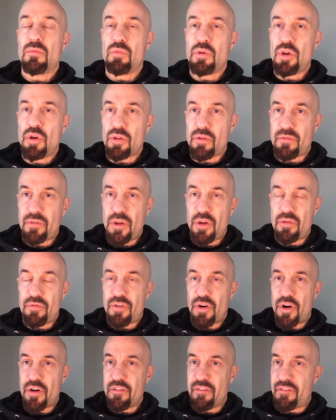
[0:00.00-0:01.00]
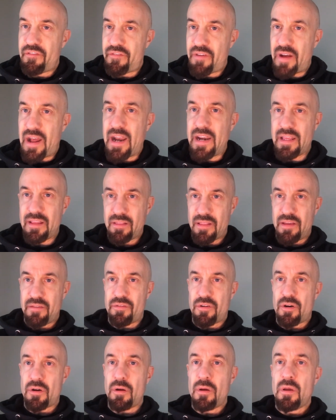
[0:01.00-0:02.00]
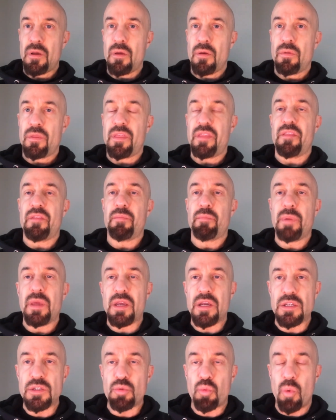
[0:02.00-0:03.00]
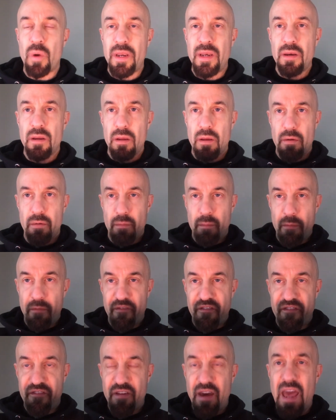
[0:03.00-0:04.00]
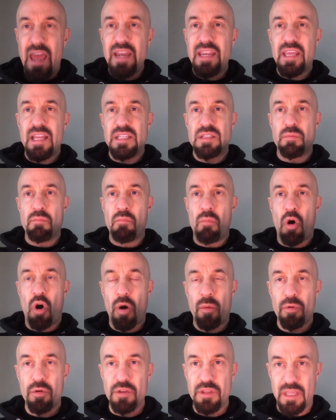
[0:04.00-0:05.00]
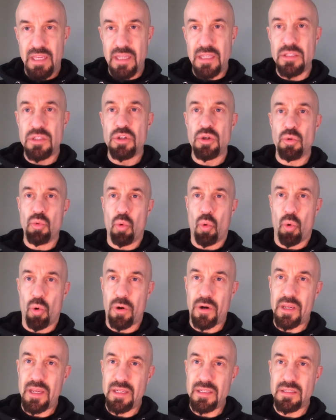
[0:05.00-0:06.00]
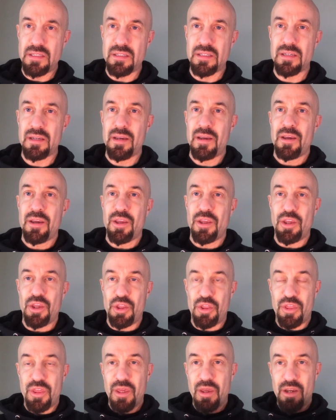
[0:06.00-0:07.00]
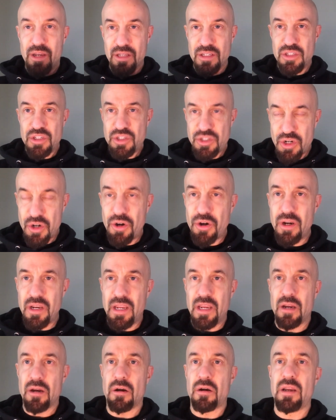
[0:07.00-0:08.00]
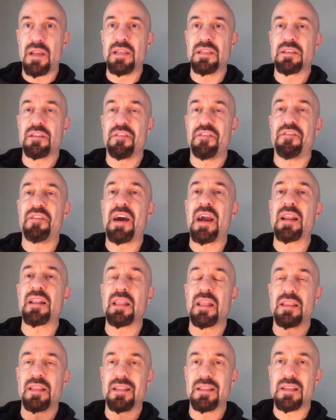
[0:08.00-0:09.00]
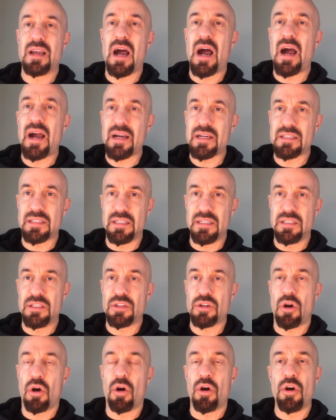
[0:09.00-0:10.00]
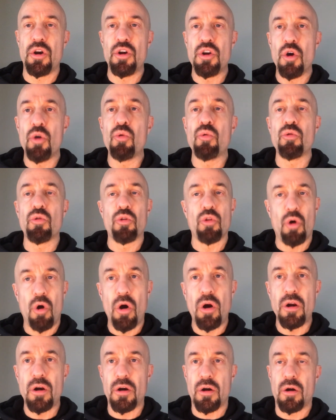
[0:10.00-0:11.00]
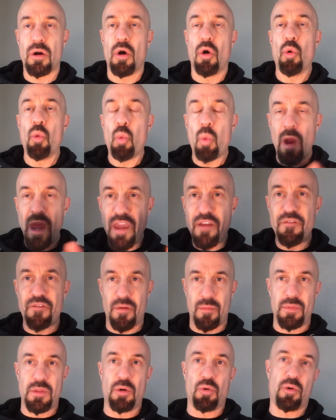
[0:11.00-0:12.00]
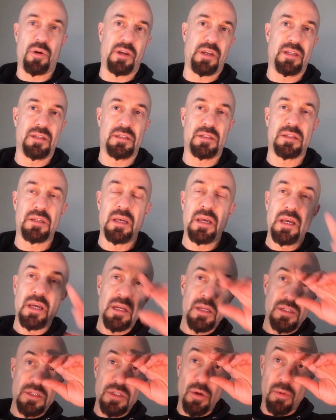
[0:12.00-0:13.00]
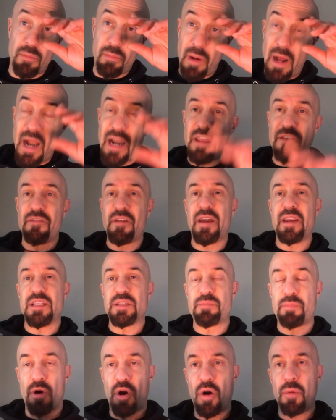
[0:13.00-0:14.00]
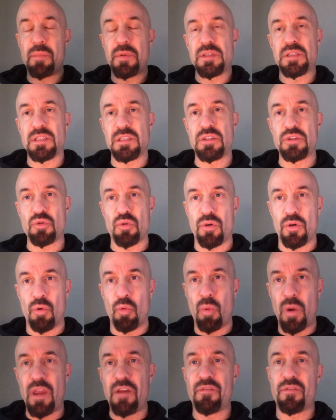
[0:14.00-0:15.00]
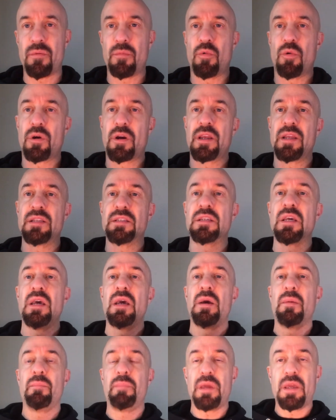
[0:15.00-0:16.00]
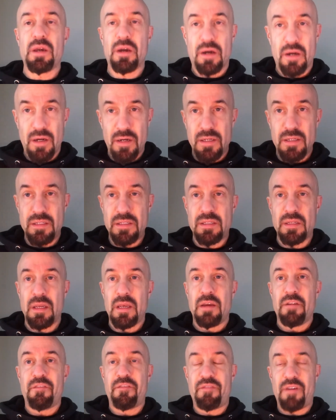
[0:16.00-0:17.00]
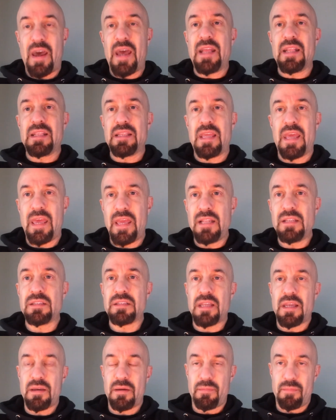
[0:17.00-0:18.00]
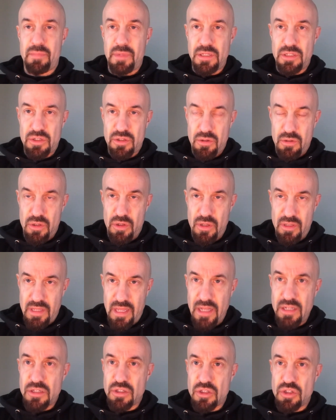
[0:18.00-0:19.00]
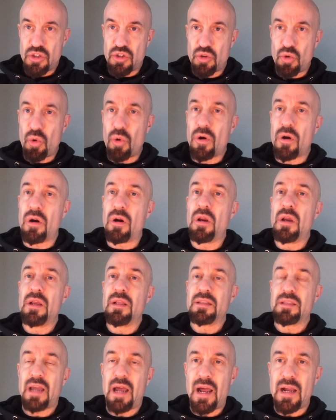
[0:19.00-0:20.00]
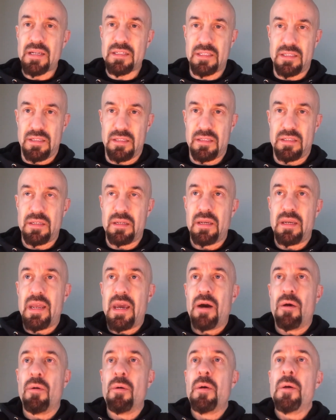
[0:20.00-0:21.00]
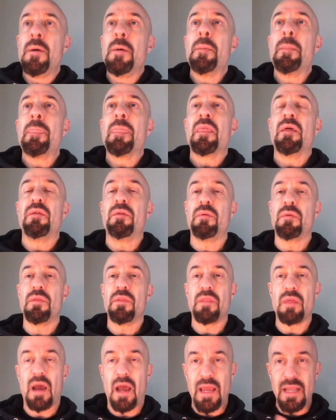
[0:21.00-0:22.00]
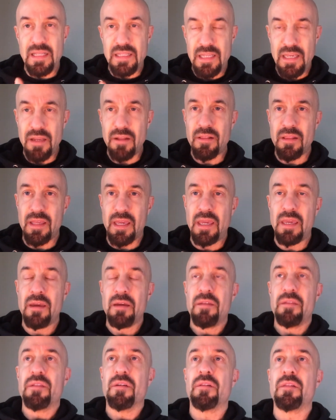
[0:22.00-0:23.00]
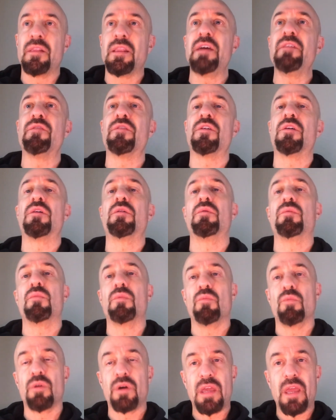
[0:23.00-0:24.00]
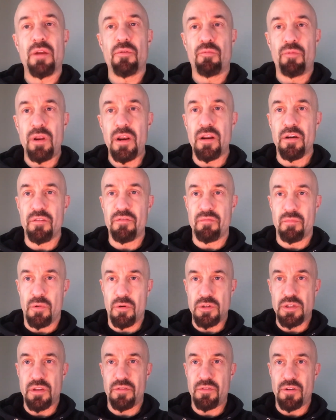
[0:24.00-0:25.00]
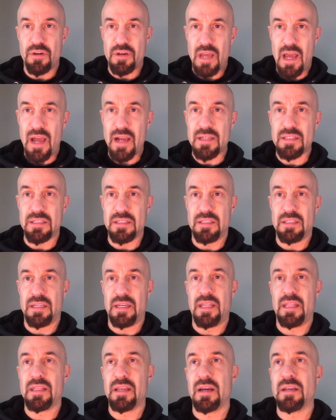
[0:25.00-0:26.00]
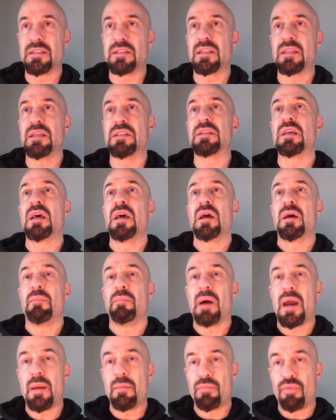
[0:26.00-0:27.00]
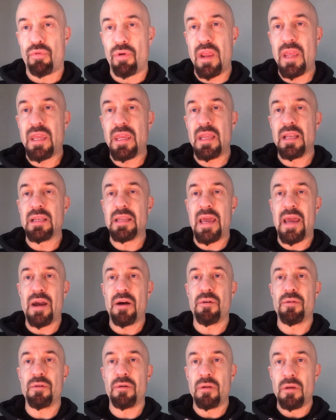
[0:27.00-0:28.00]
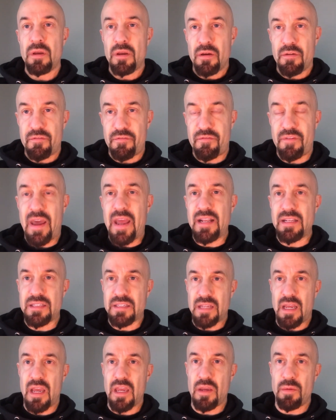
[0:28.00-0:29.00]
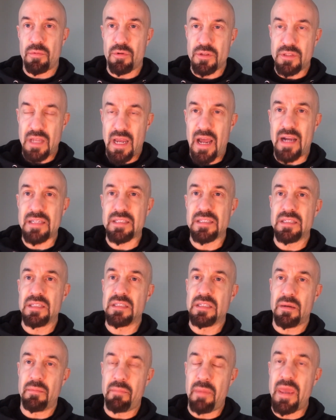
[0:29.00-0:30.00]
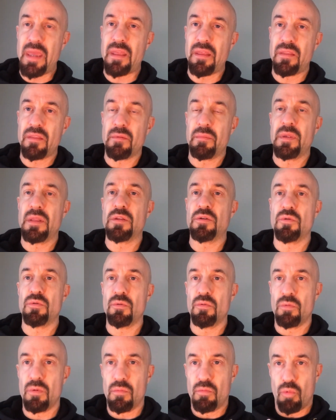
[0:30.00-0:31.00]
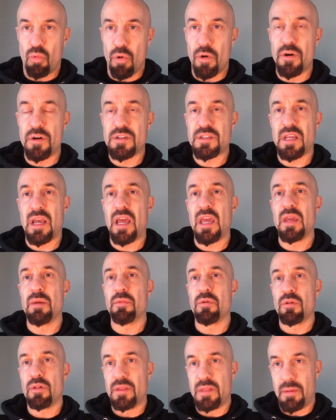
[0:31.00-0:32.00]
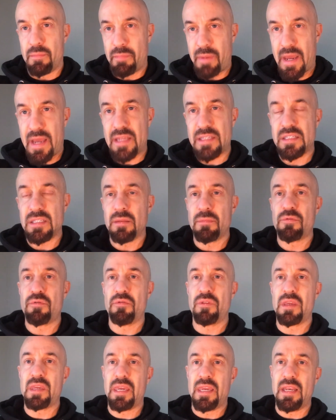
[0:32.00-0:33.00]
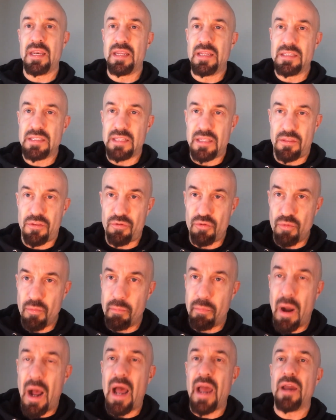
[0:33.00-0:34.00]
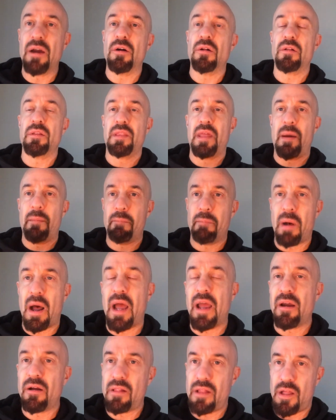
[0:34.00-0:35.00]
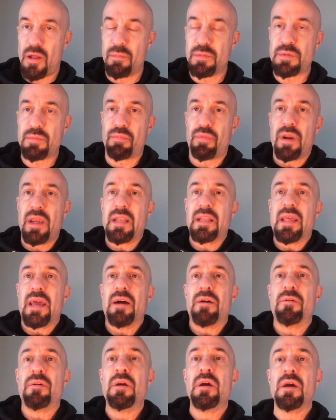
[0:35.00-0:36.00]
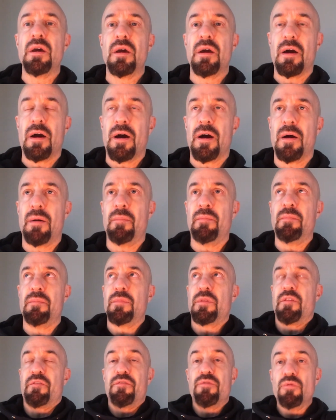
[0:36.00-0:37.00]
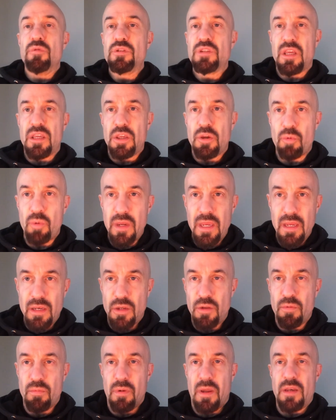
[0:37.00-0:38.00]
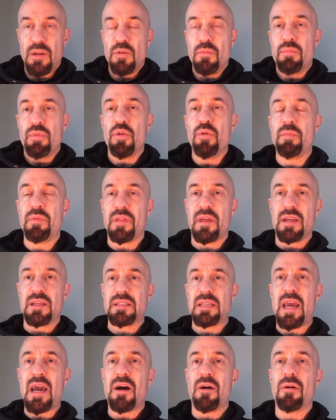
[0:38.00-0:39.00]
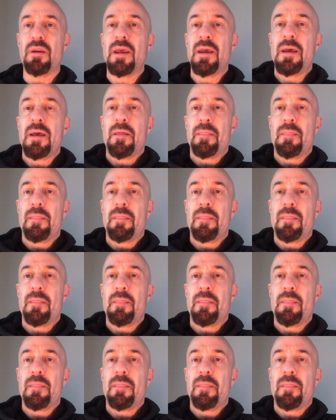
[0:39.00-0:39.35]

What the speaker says: you've heard of fatty liver, because when fat gets marbled into organs, the concern here is the fact that the toxins are no longer away from the organs. So body fat is purposely stored away from organs because fat tends to store toxins. Now, ideally, the liver will get rid of most of your toxins, and it does this by breaking down fat-soluble toxins and making them into water-soluble and then passing them through the kidneys and through bile, and that bile helps break down the foods that you eat, and you poop things out.